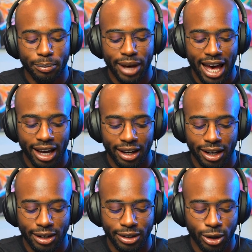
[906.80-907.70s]
back
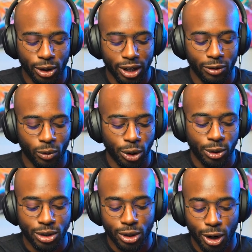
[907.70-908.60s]
and you know looking where
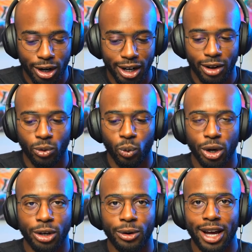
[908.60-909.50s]
you started and where
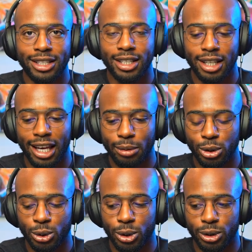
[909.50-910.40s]
you're at today i'm
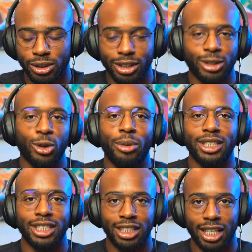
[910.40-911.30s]
sure just so much
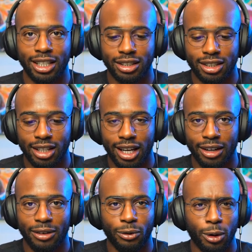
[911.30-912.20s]
has changed
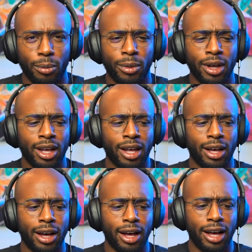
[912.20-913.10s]
like from
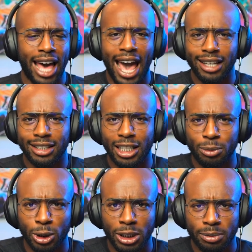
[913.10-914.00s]
uh, access
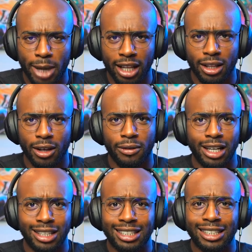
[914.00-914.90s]
perspective and
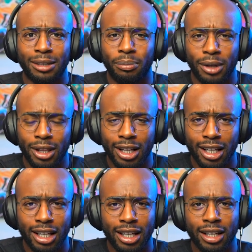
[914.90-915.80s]

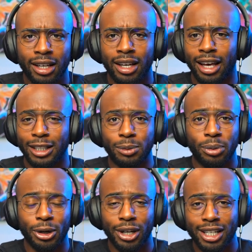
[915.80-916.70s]
accessibility
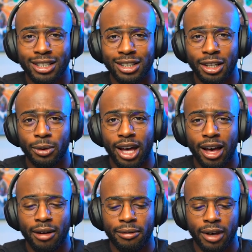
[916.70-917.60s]
experiences that you'll
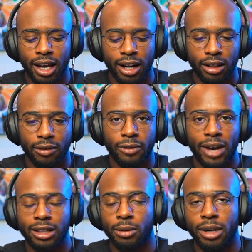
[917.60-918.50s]
have. And I love the
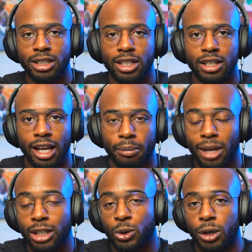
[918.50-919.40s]
fact that you mentioned like
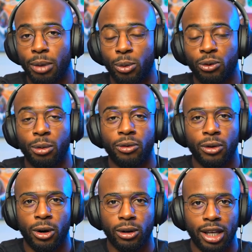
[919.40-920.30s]
mentoring people from
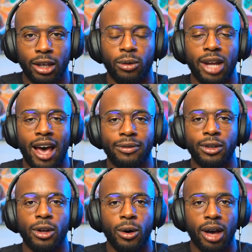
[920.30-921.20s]
afar. Like you don't have to
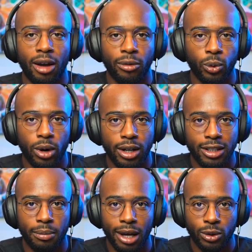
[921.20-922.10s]
know everyone
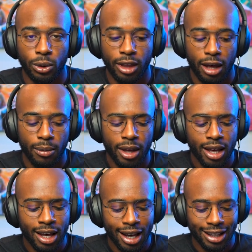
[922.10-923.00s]
to mentor them.
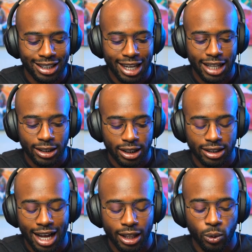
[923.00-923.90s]
And that's that's
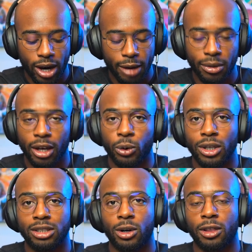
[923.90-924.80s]
exactly why me and
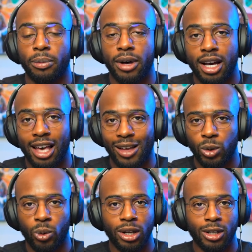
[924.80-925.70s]
Chris started the podcast.
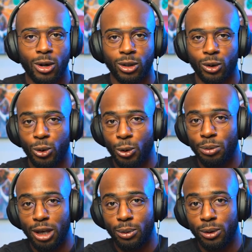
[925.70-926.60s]
We wanted to talk to cool
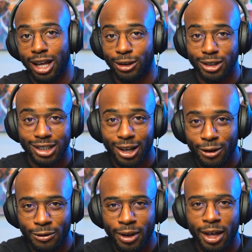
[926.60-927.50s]
people like
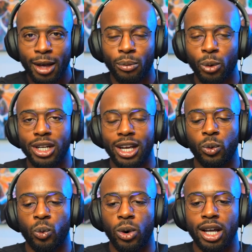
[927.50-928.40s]
yourself, but we
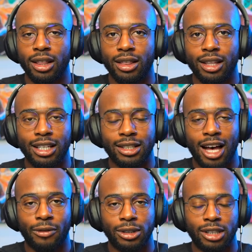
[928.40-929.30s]
didn't want these
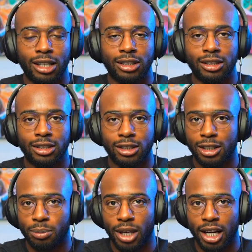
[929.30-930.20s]
conversations to
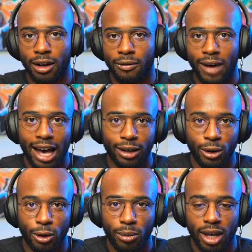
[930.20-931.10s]
just be in a
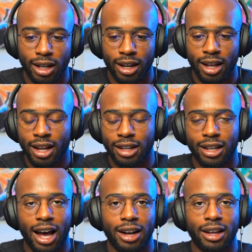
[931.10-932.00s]
vacuum and
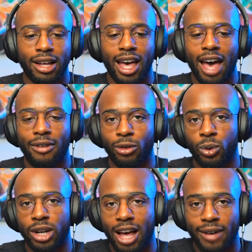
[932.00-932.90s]
not have
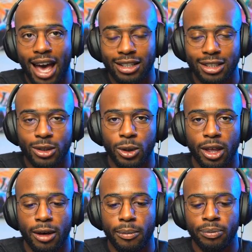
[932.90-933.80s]
everyone have access to
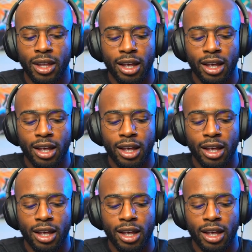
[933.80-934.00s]
them.